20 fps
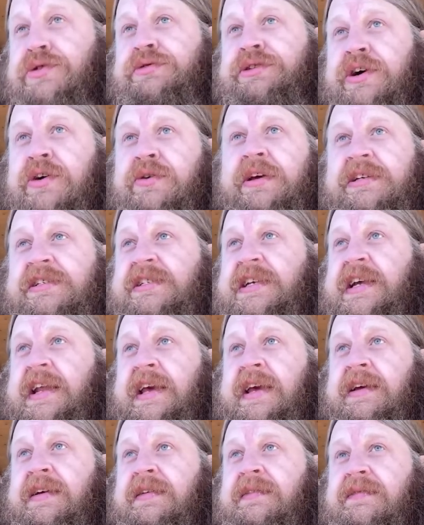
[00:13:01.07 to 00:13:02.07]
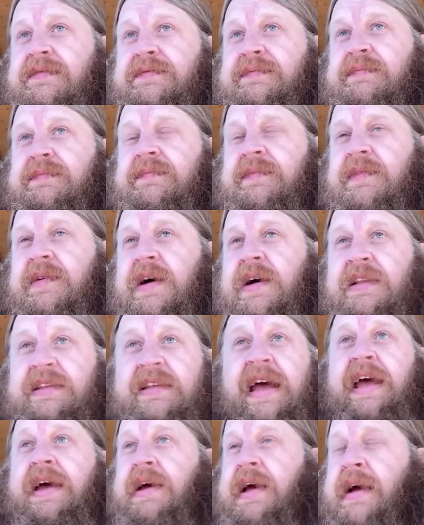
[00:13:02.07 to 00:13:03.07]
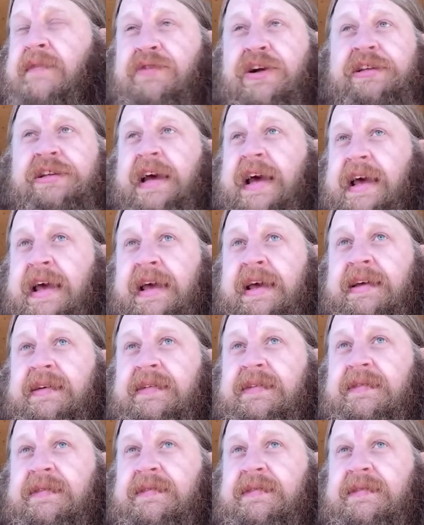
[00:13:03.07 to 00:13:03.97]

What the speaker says: Tony sitting a day every day